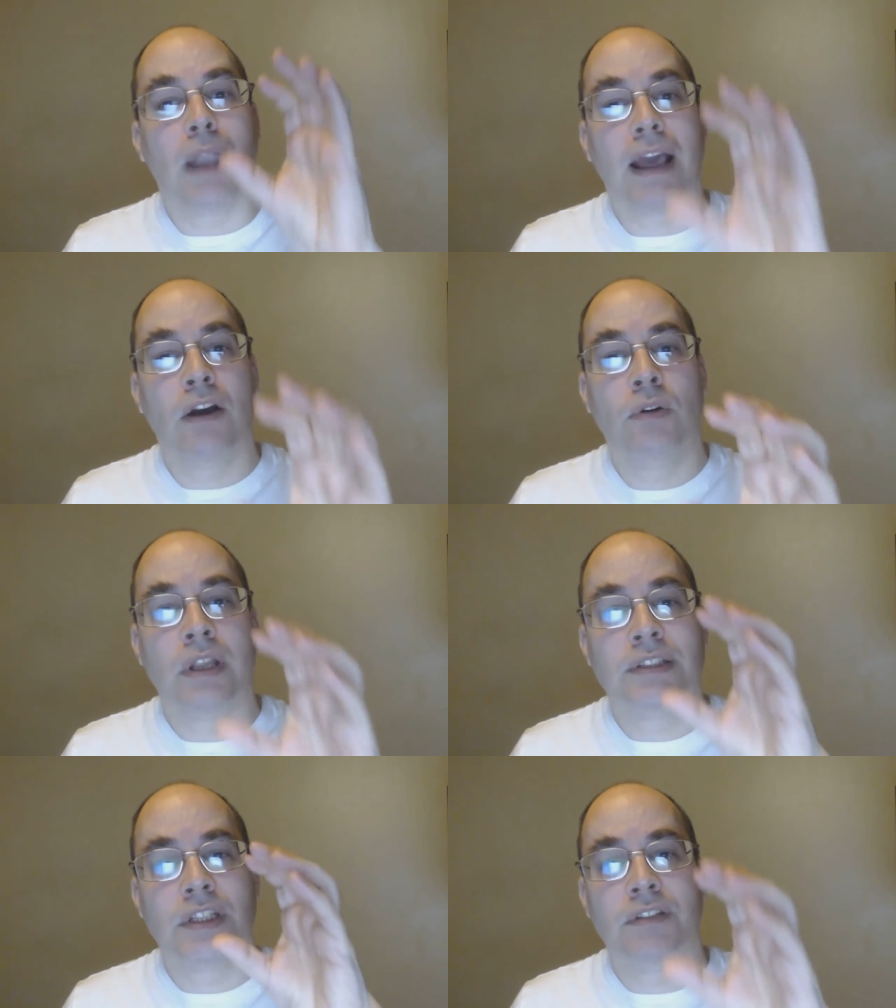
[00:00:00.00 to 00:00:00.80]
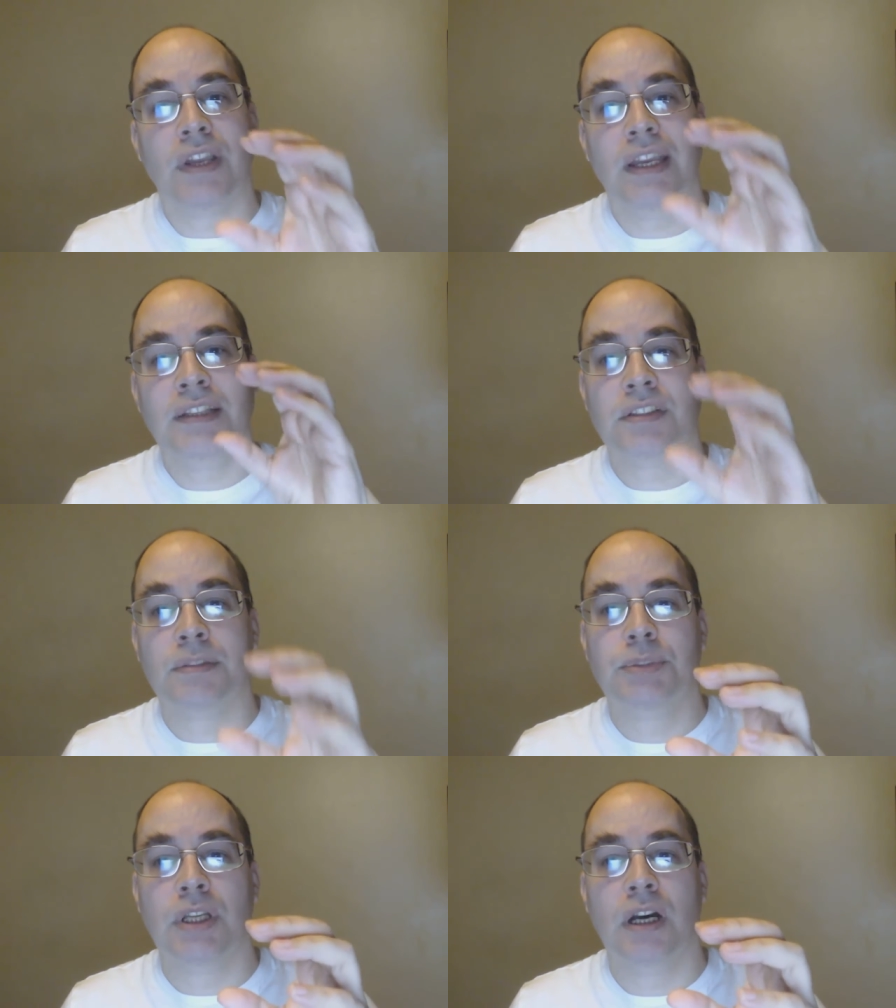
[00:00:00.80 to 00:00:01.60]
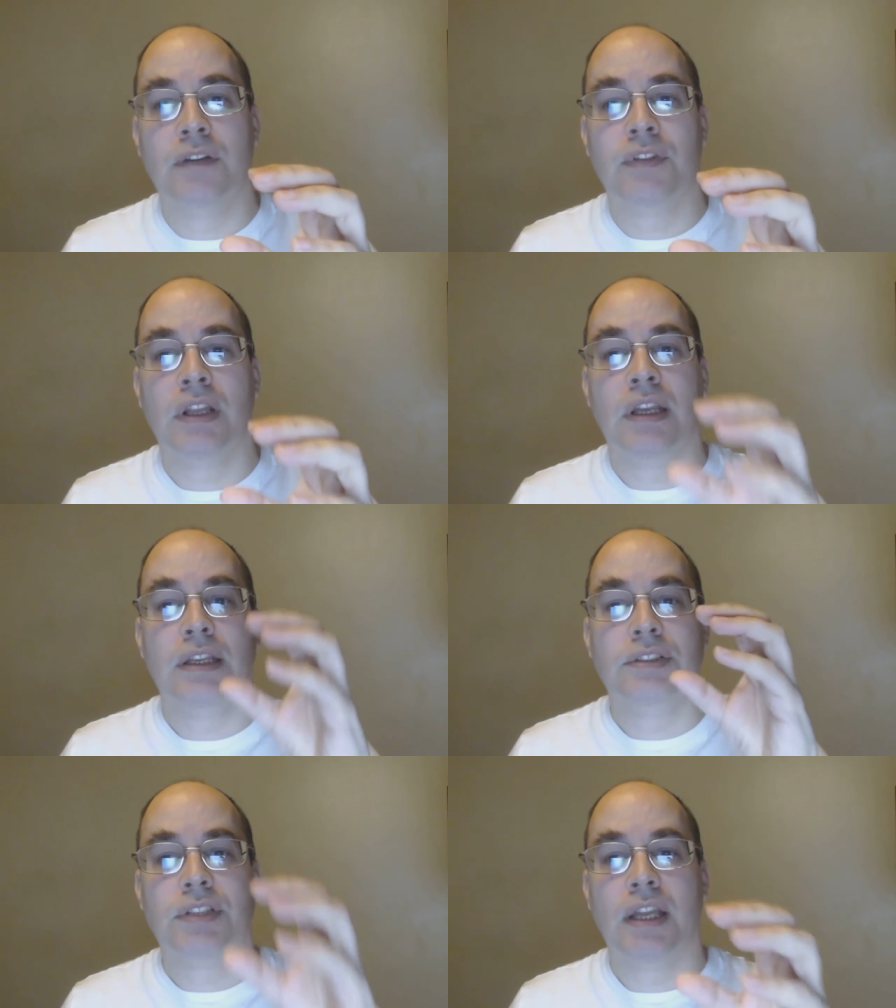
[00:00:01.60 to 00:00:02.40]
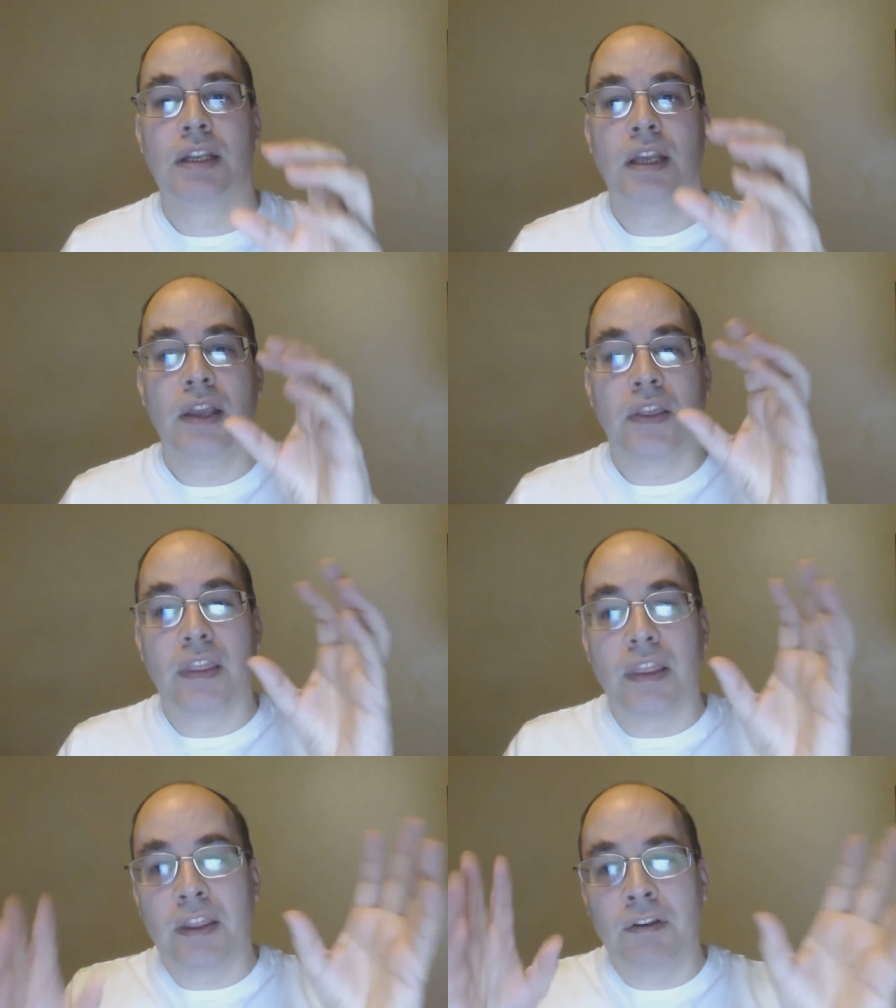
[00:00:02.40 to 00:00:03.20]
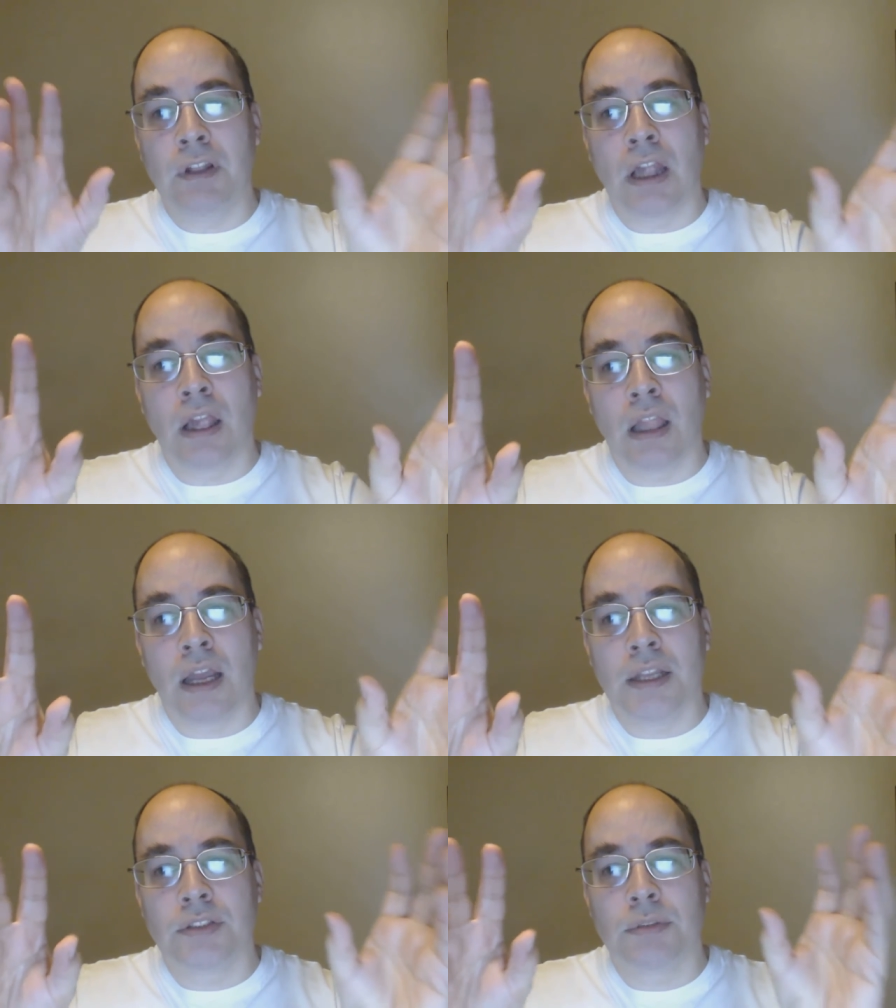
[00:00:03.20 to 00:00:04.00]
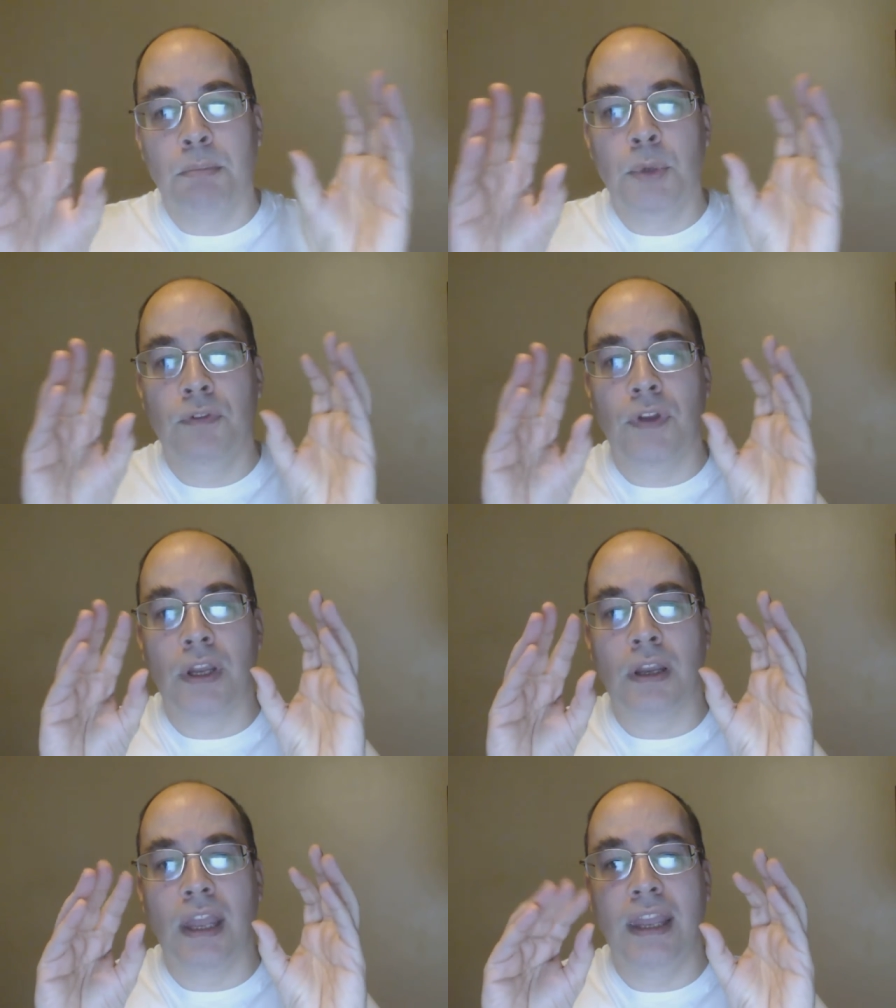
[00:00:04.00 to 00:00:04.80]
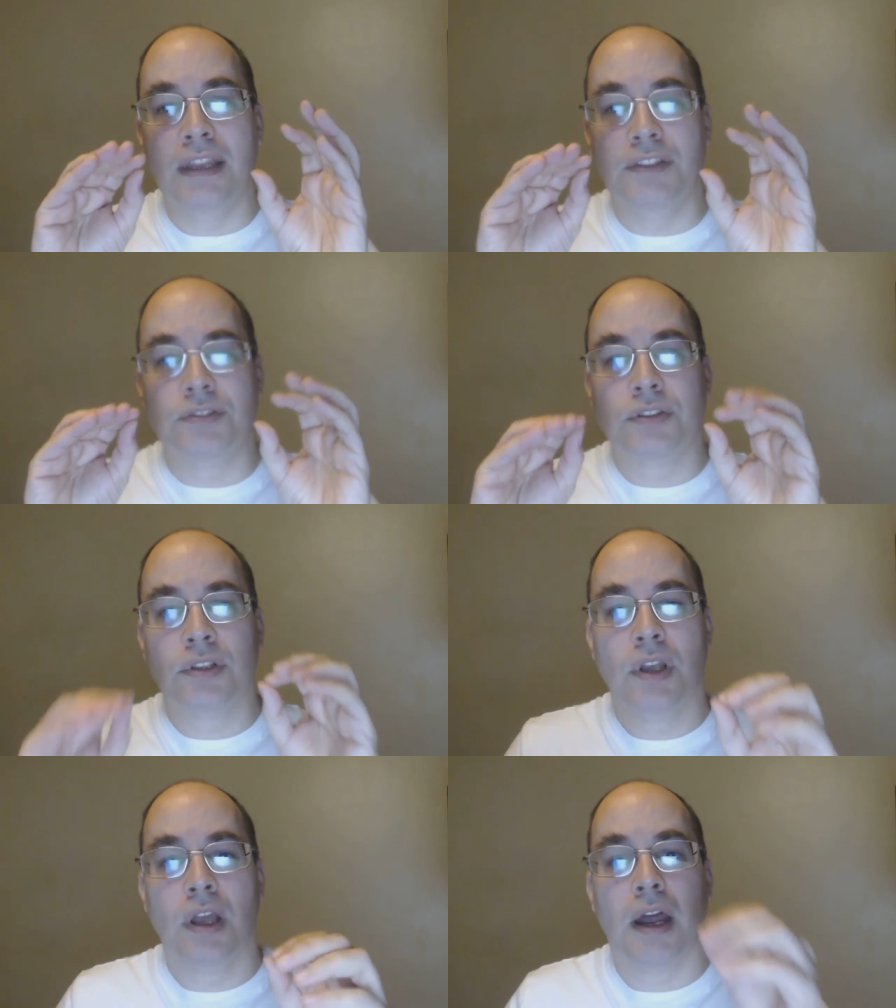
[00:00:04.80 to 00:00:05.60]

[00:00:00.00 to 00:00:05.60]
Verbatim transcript: The black hole itself isn't observed, instead the light moving is,